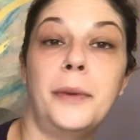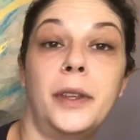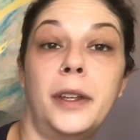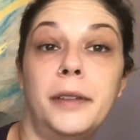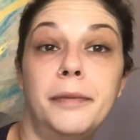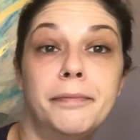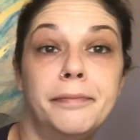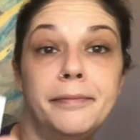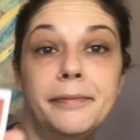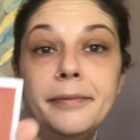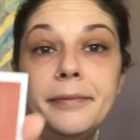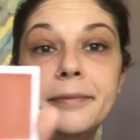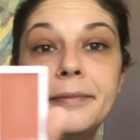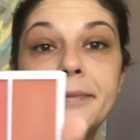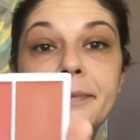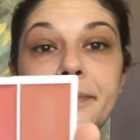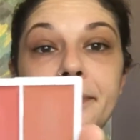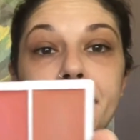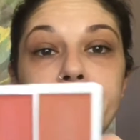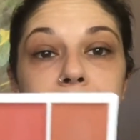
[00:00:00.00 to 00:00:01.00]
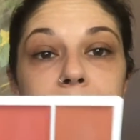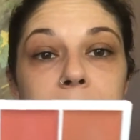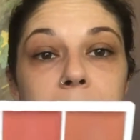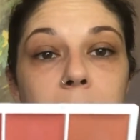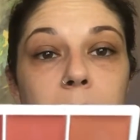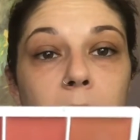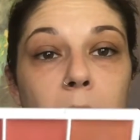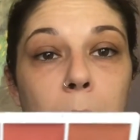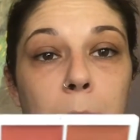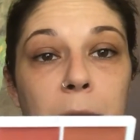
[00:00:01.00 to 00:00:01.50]
it.
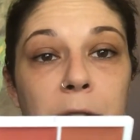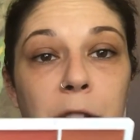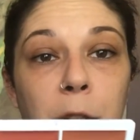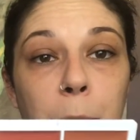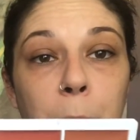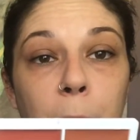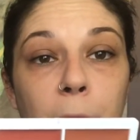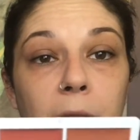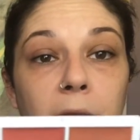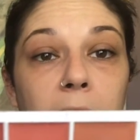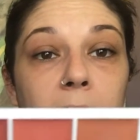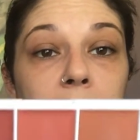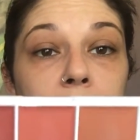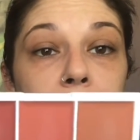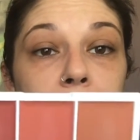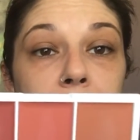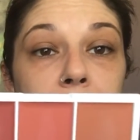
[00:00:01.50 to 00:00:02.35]
But they're pretty.